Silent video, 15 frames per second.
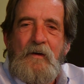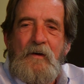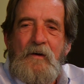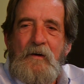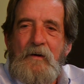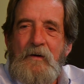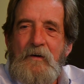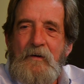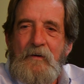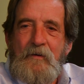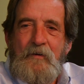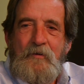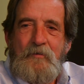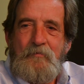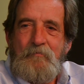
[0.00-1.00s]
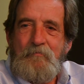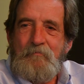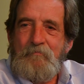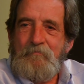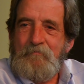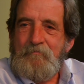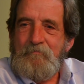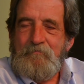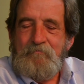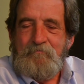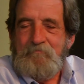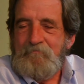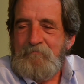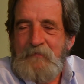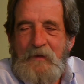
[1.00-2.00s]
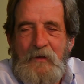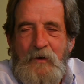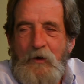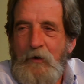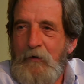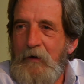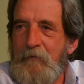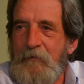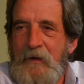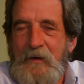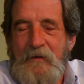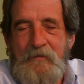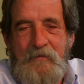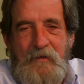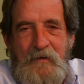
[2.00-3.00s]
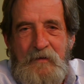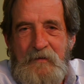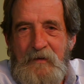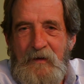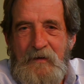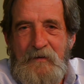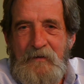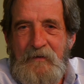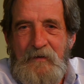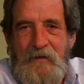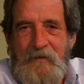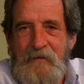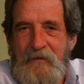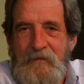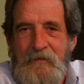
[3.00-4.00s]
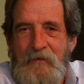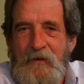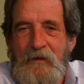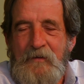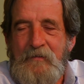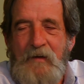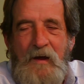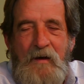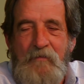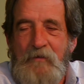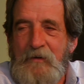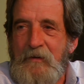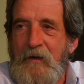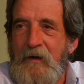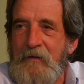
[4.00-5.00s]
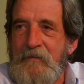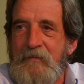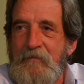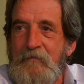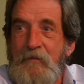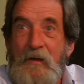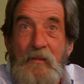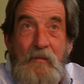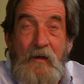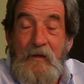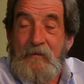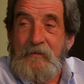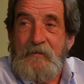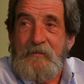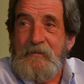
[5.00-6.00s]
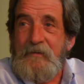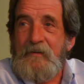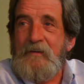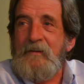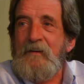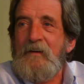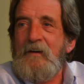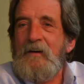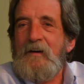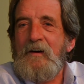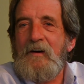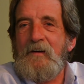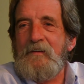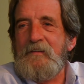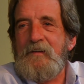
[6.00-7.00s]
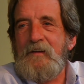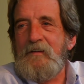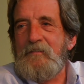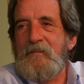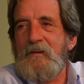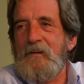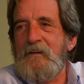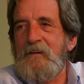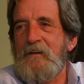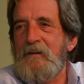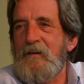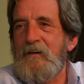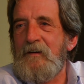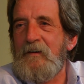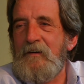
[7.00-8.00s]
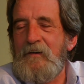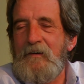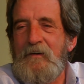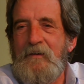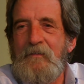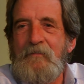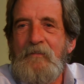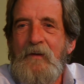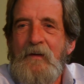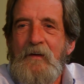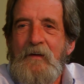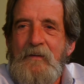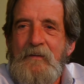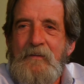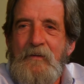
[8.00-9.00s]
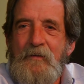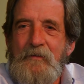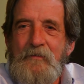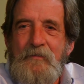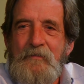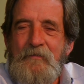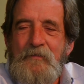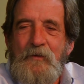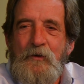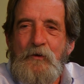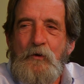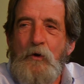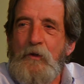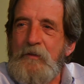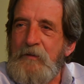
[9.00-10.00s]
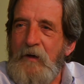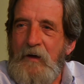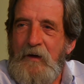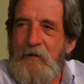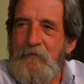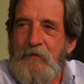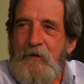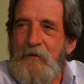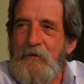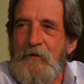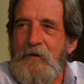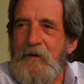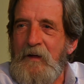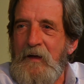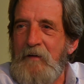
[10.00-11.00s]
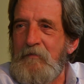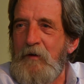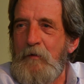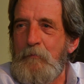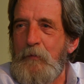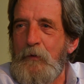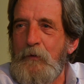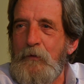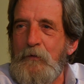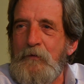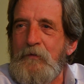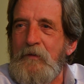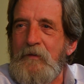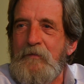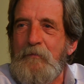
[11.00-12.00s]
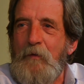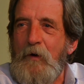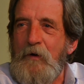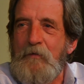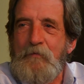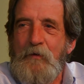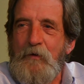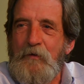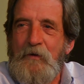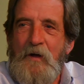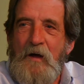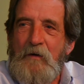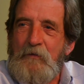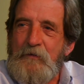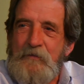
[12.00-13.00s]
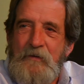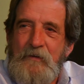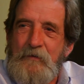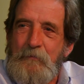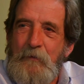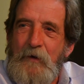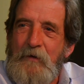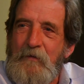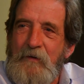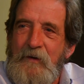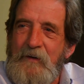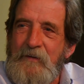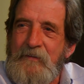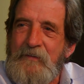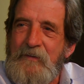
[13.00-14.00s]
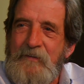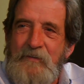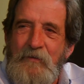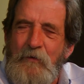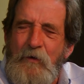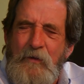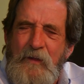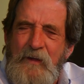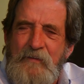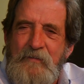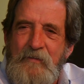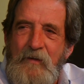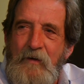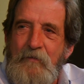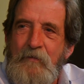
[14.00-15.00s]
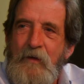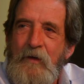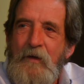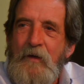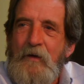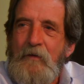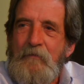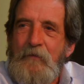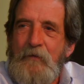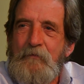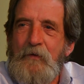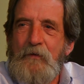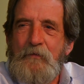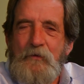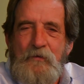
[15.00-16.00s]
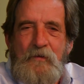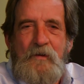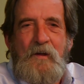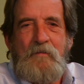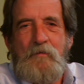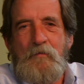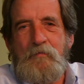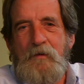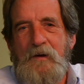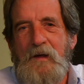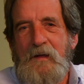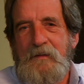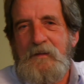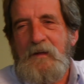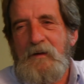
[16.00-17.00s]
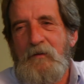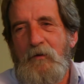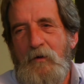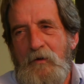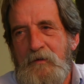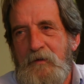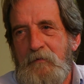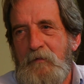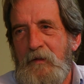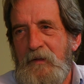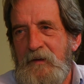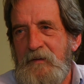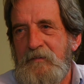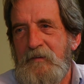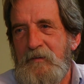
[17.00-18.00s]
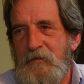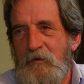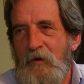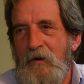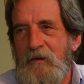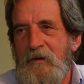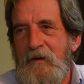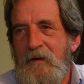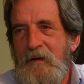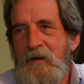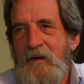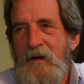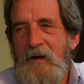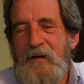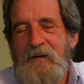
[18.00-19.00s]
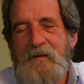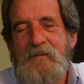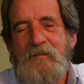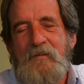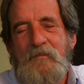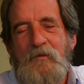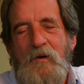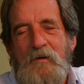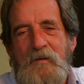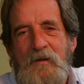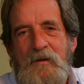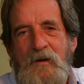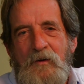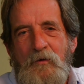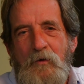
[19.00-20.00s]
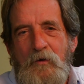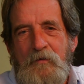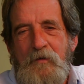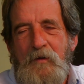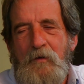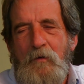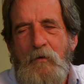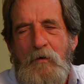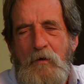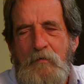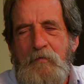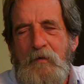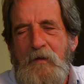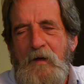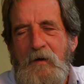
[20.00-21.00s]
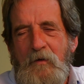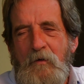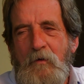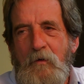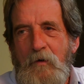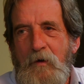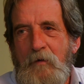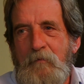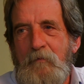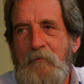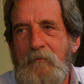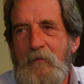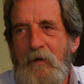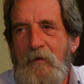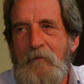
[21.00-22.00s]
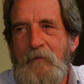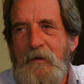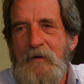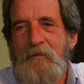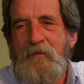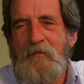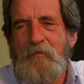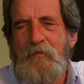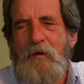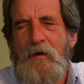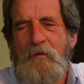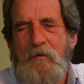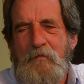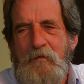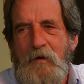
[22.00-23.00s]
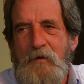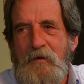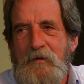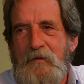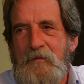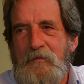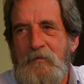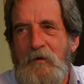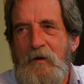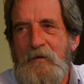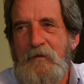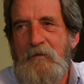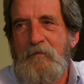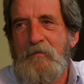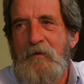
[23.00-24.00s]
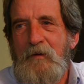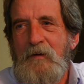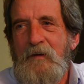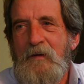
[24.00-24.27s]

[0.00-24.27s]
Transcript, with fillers: Um, you know, I mean, it's it and and it, it's advertised relentlessly on TV. Um, the the good times that you can have on booze, it's part of your college experience, it's all that stuff. But people should never forget that ultimately it's a drug, and it's a drug that can cause an awful lot of harm. I mean, very, very destructive.